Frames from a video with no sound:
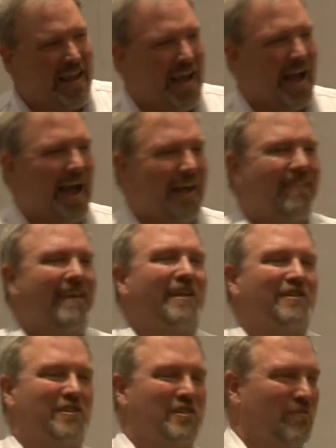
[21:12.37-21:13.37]
I think
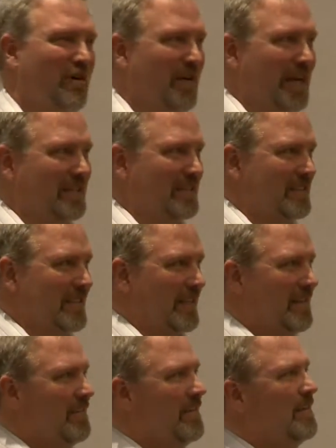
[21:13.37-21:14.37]
as a small
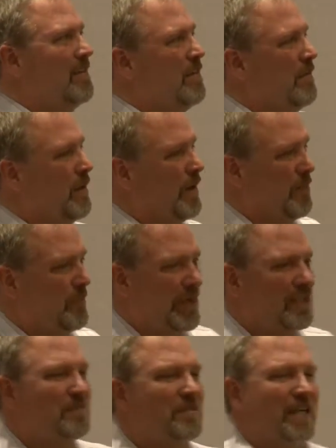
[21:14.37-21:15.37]
agency, one of the
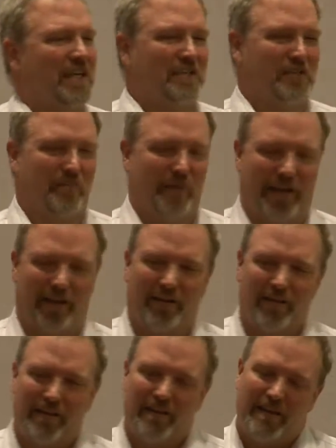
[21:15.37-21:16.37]
biggest mistakes you can make
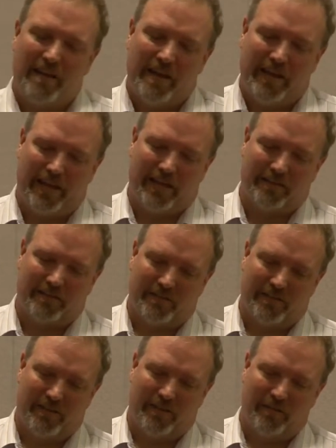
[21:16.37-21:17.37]
is,
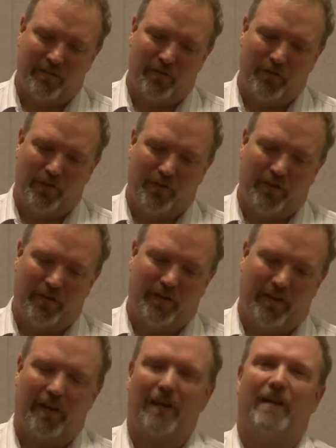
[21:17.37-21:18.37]

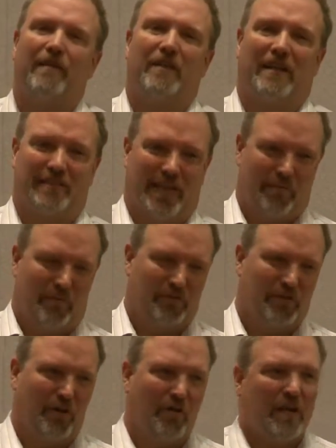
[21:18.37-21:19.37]
I'll give you an example.
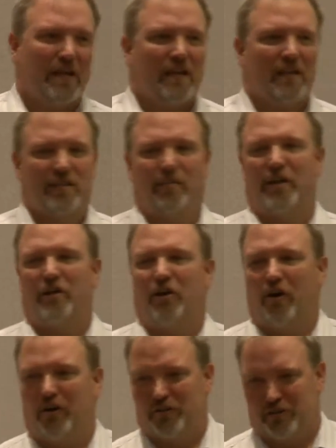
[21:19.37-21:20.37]
So somebody
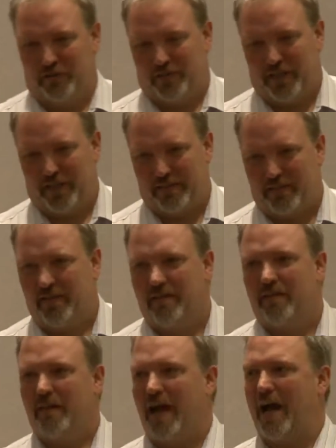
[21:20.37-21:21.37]
calls you and says,
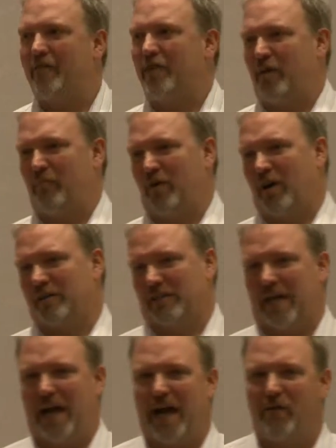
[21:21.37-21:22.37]
I've got a project.
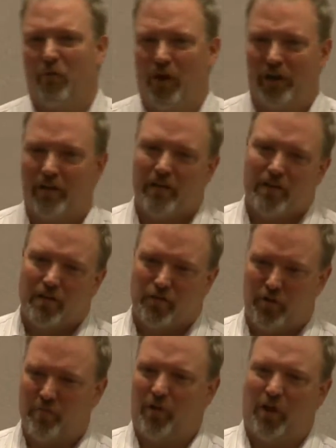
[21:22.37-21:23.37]
I want
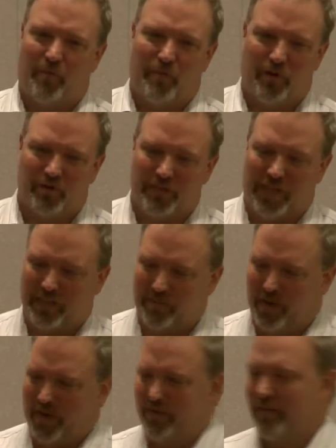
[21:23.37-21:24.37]
3 blog posts next
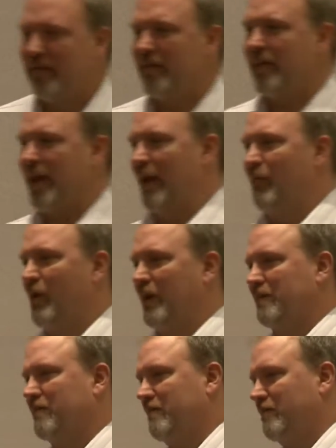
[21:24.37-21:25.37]
month, and I want
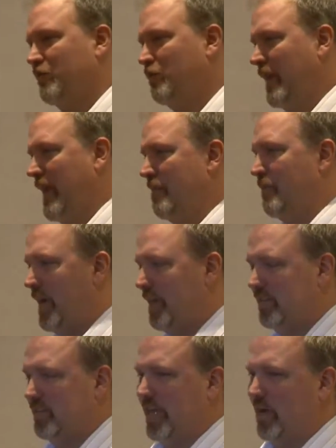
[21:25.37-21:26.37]
2 landing
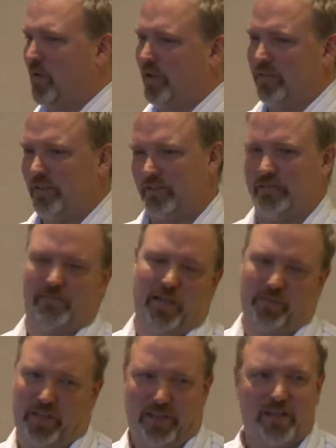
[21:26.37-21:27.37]
pages, and I want this
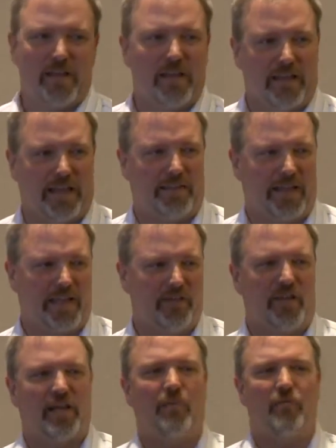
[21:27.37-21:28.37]
something. They
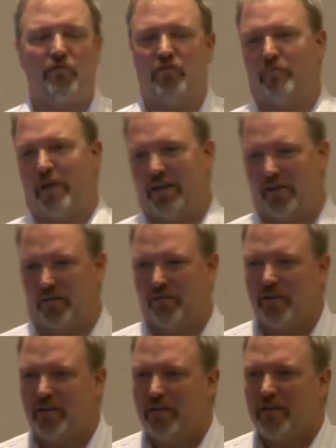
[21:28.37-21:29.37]
come with you with a menu.
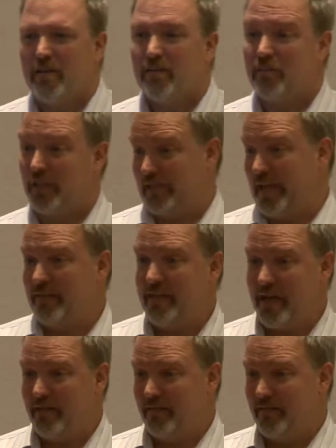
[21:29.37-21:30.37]
Do you take
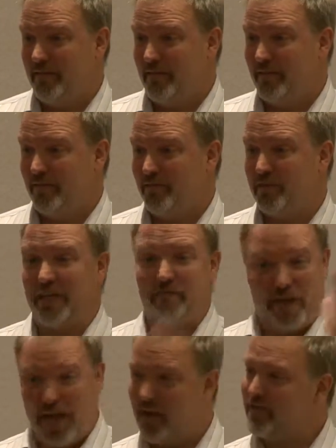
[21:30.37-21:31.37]
that? Do you say,
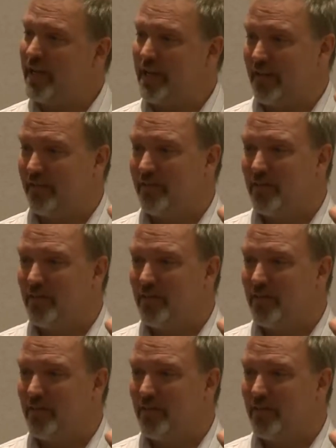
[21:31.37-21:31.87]
yeah, I'll take it?